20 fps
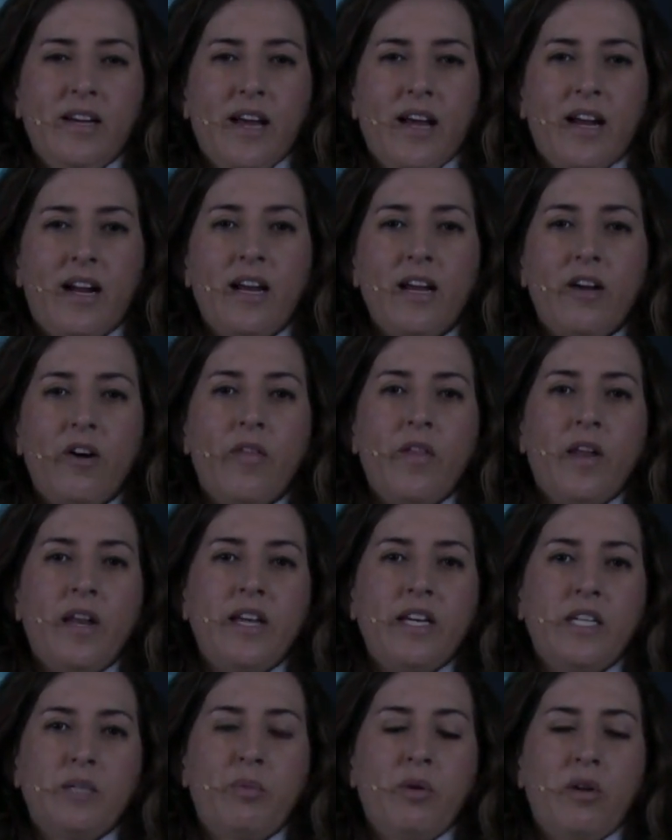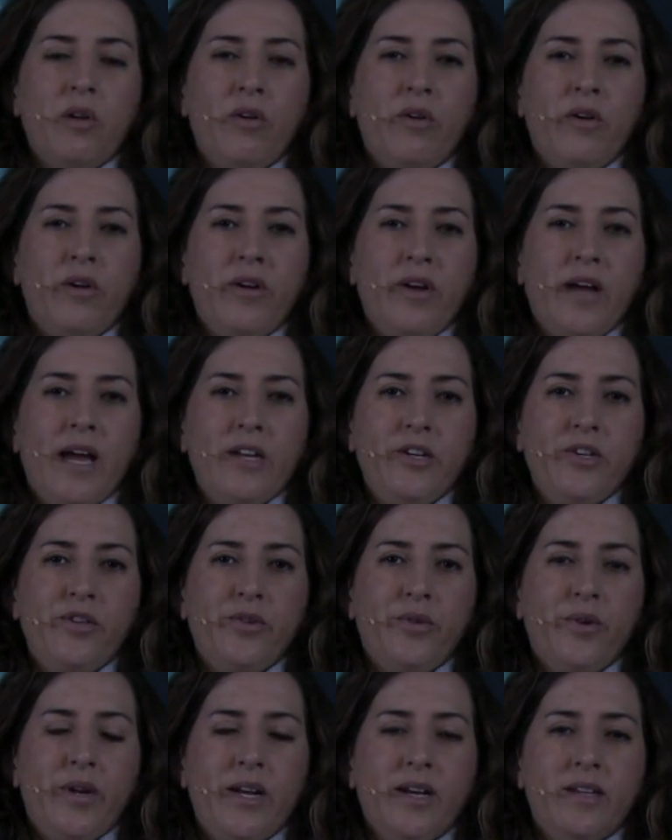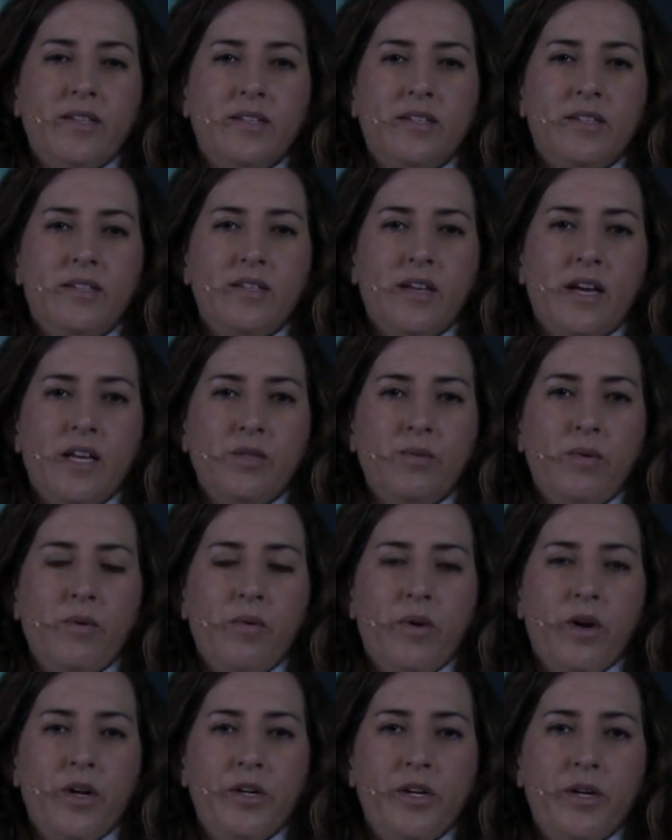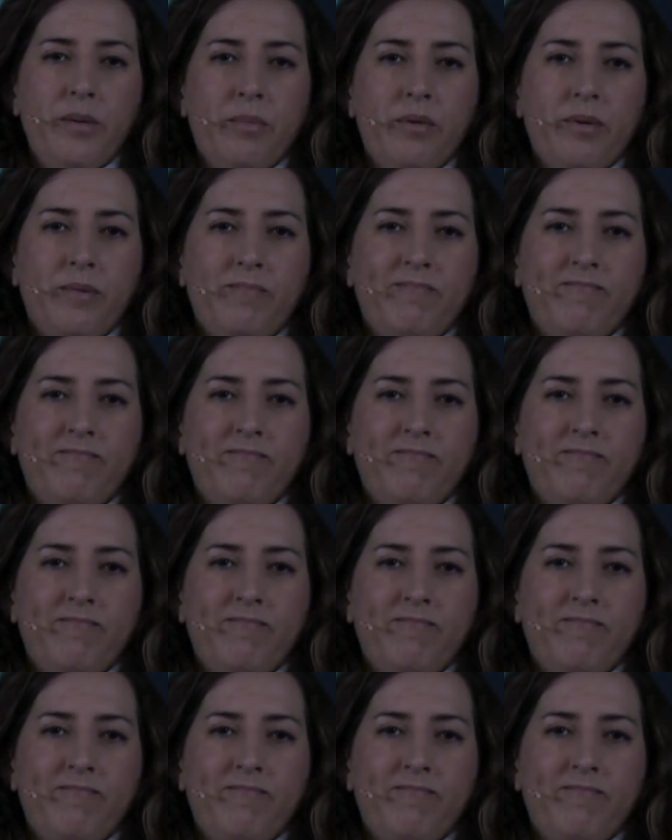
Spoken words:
and click on the links below and join us as we worship.